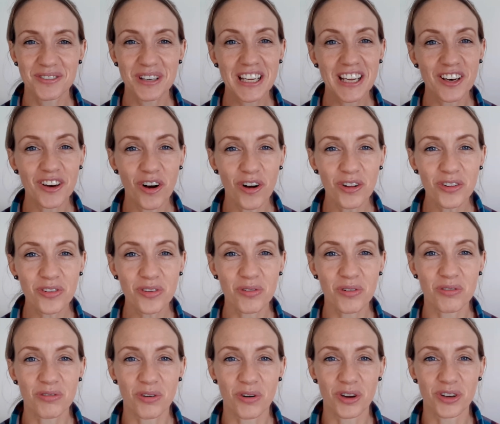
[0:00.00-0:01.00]
can also
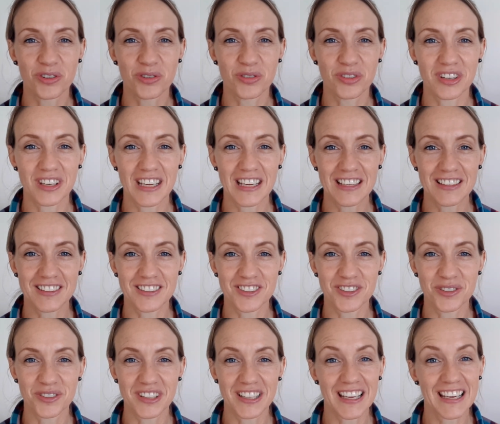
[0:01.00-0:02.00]
avoid using
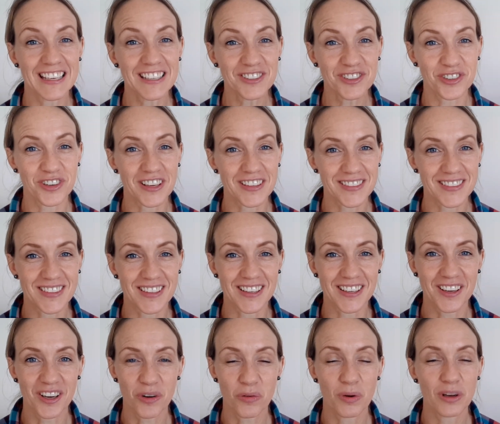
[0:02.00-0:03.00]

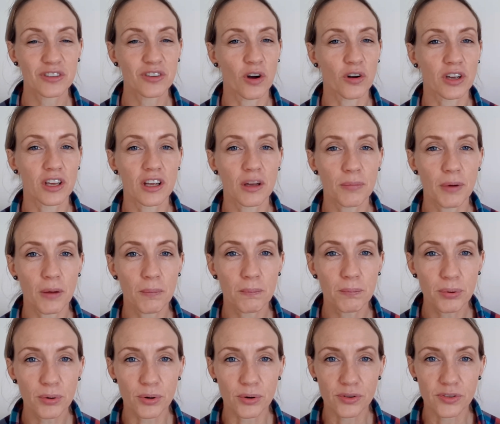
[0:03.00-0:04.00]
interesting when talking about
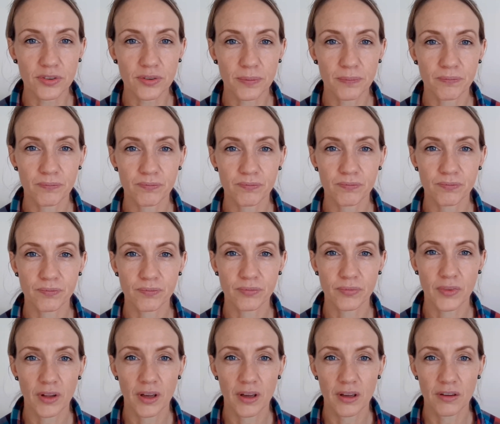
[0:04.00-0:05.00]
books.
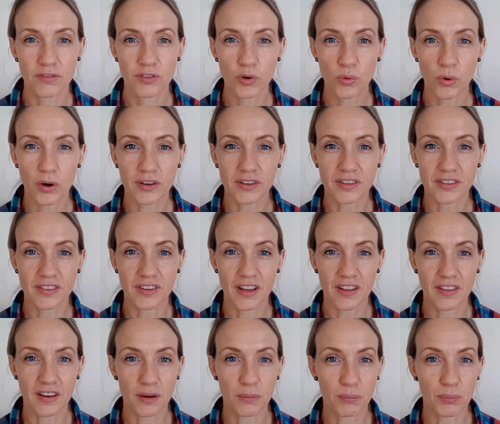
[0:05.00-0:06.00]
If you want to say
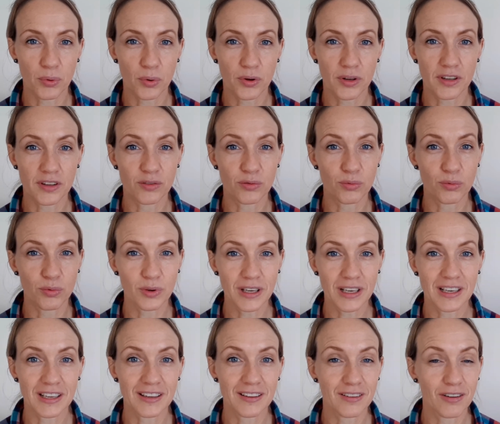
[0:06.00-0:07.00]
that a book is
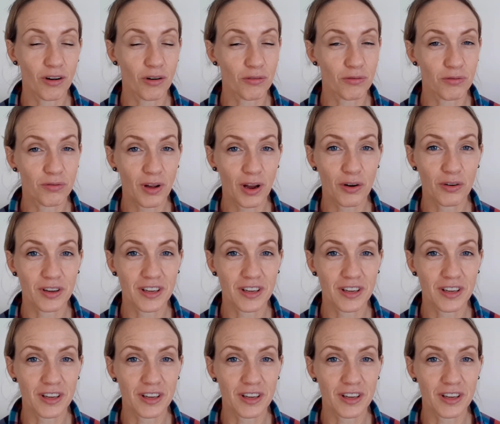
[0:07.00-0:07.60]
really or very